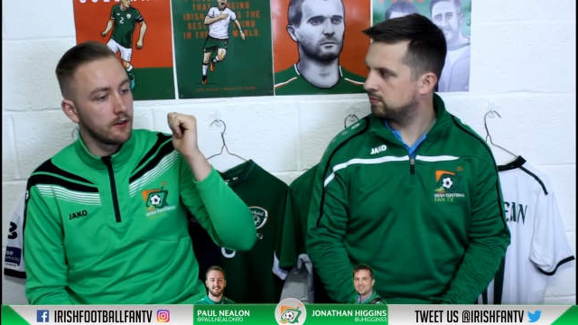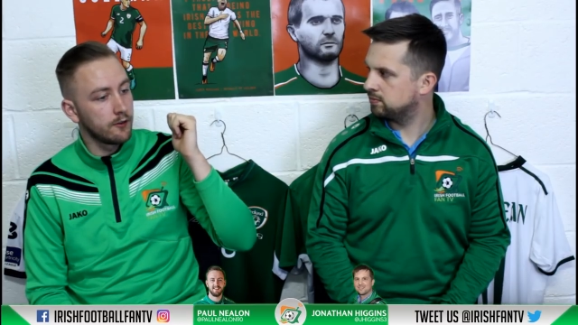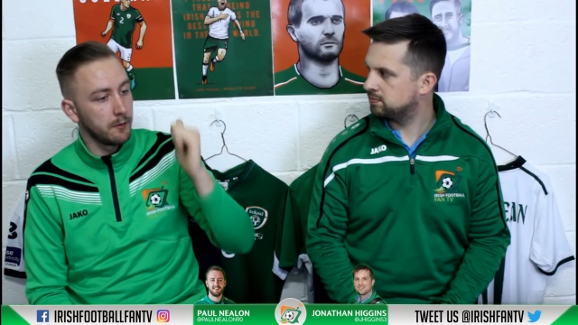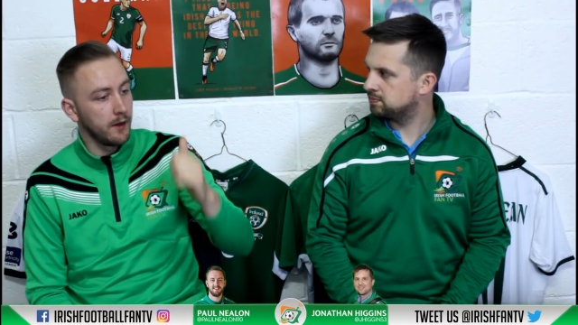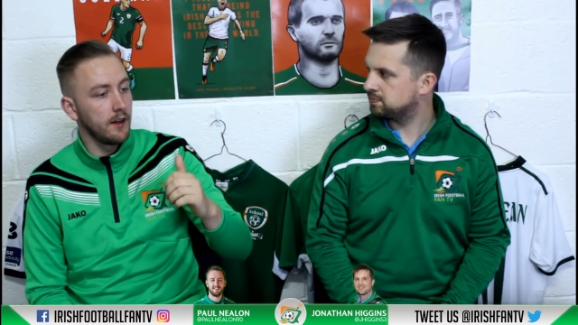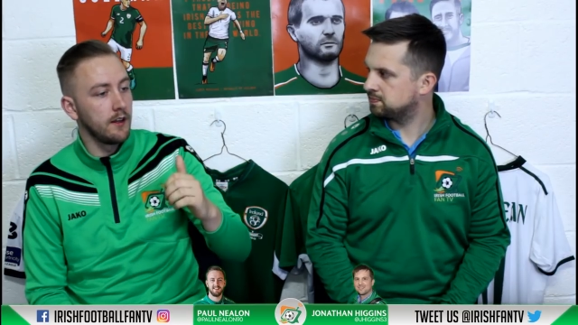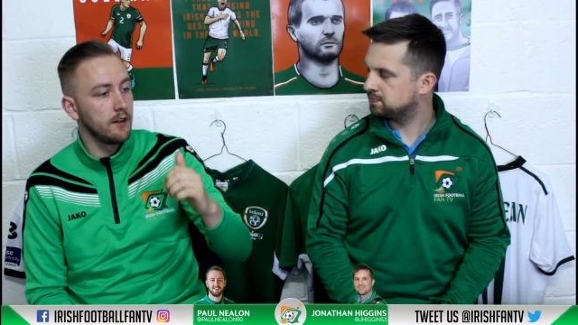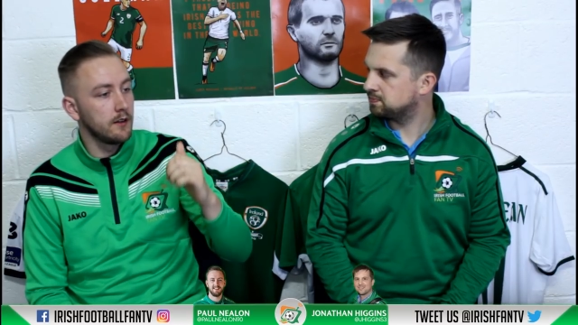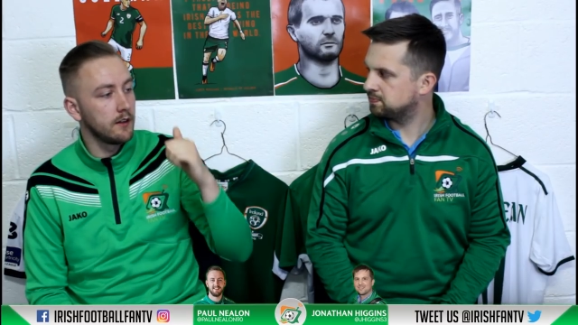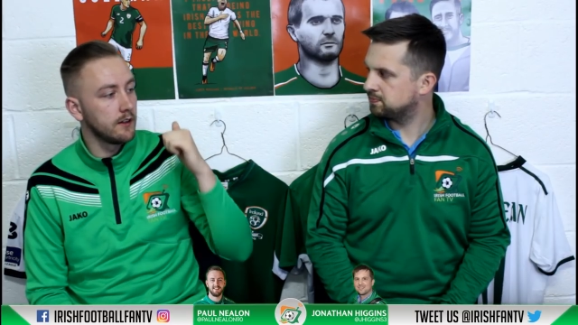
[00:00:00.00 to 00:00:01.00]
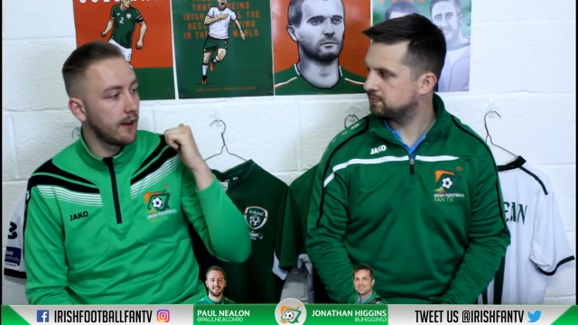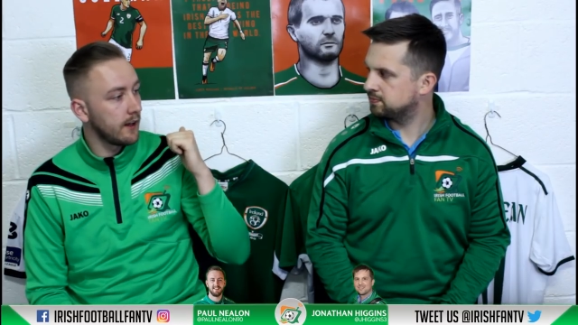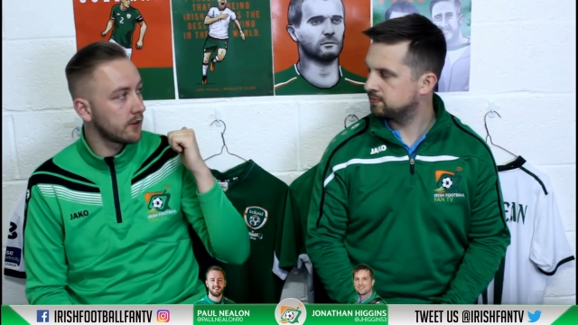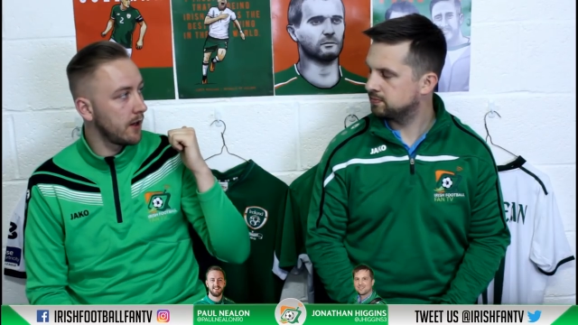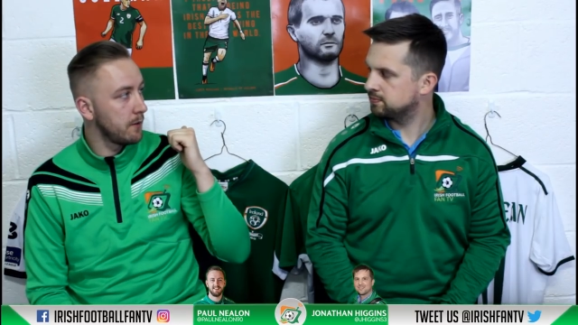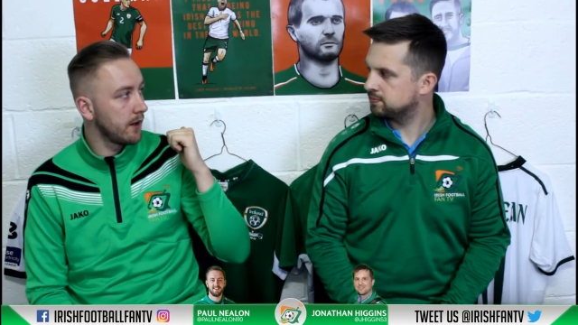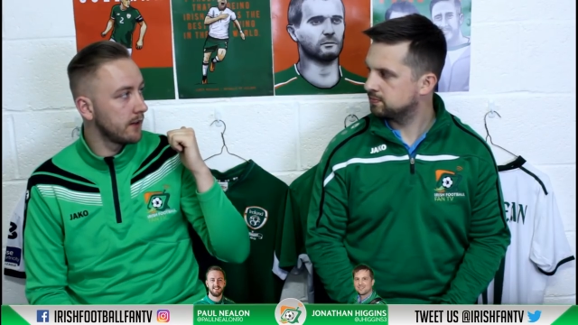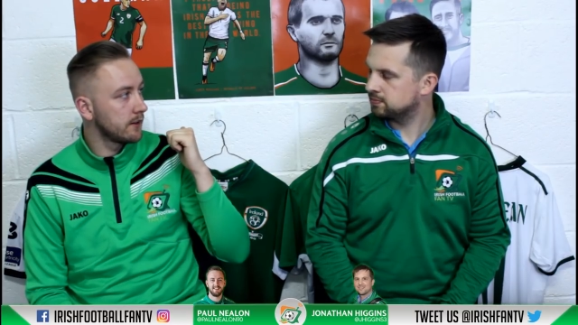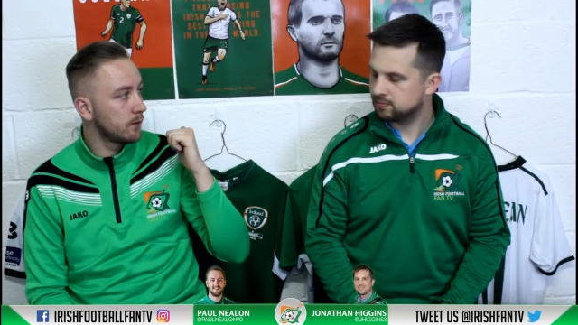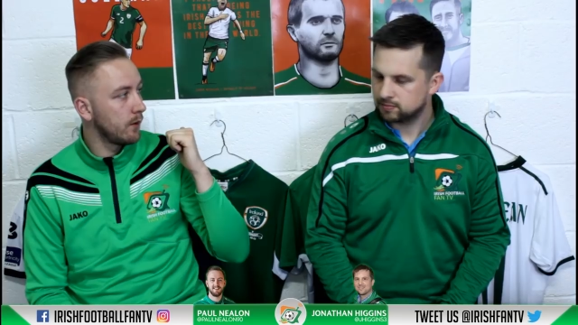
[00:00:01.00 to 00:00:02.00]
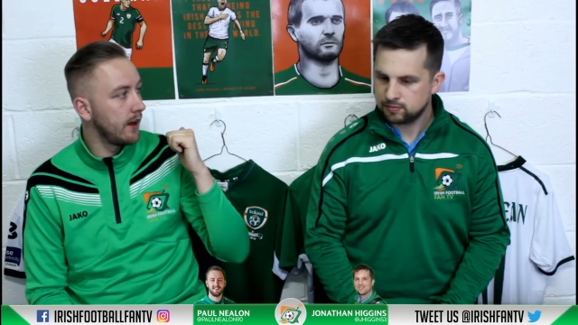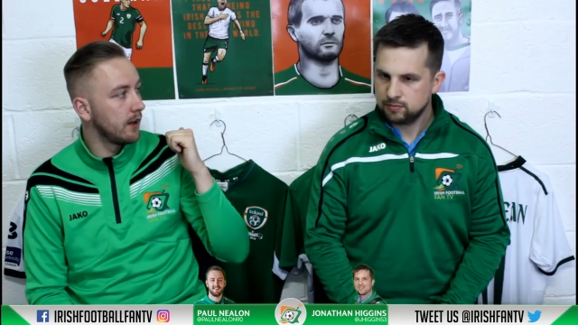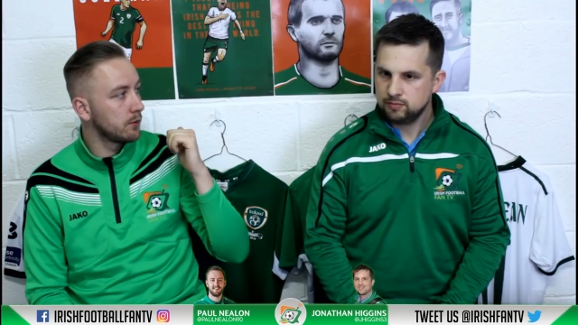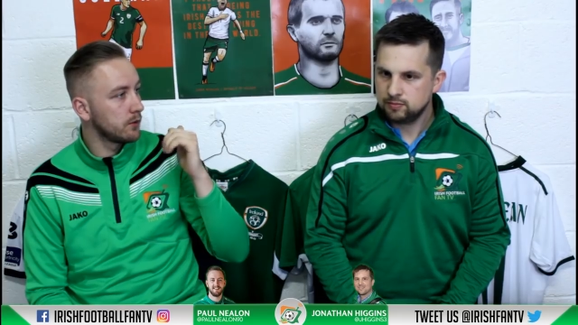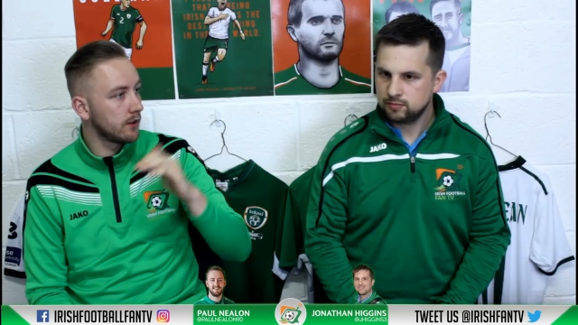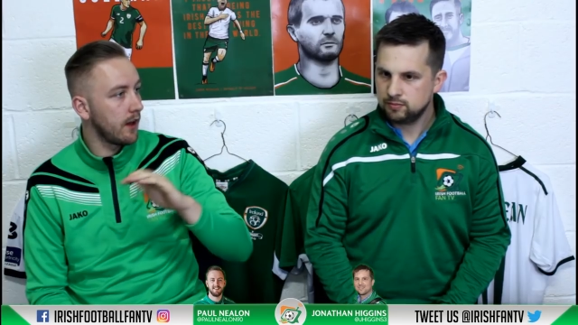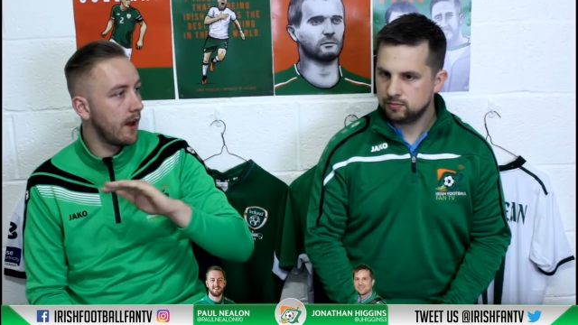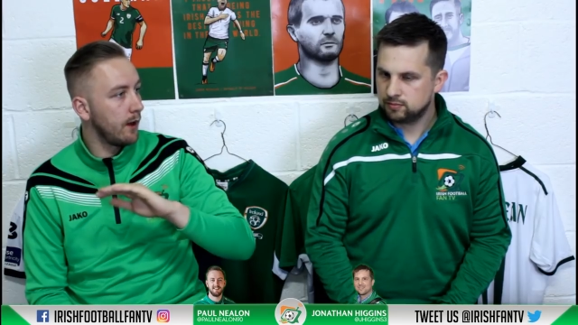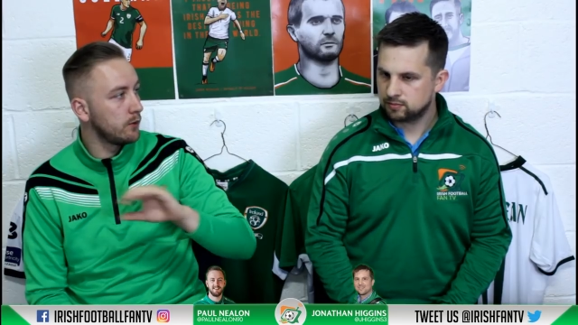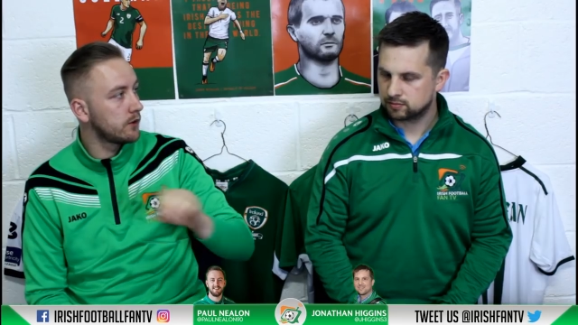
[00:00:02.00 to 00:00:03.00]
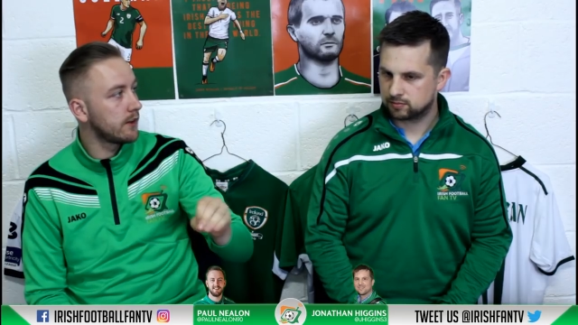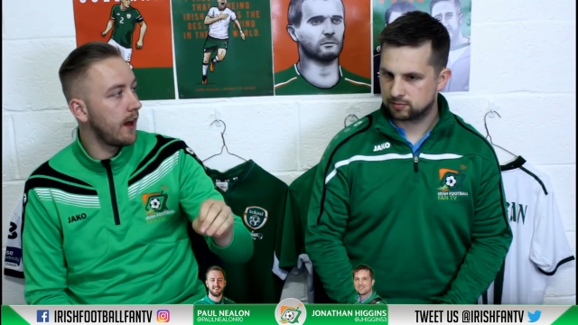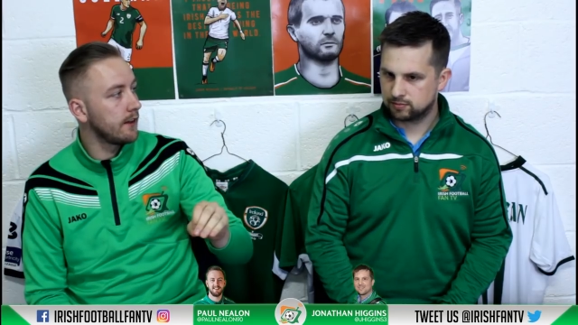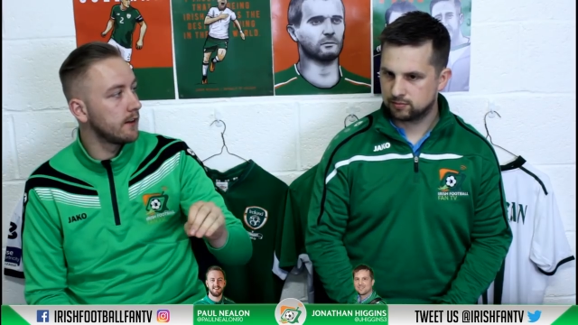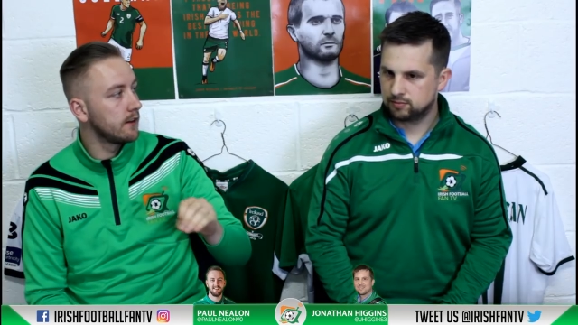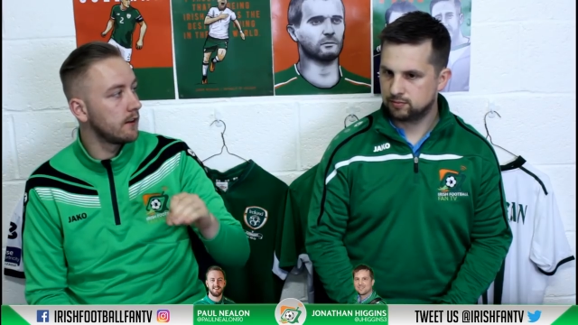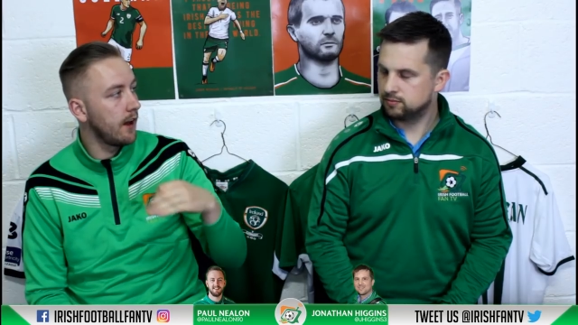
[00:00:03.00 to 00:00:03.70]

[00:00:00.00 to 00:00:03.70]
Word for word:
Speaker 1: for me, in the last game against Wales was outstanding,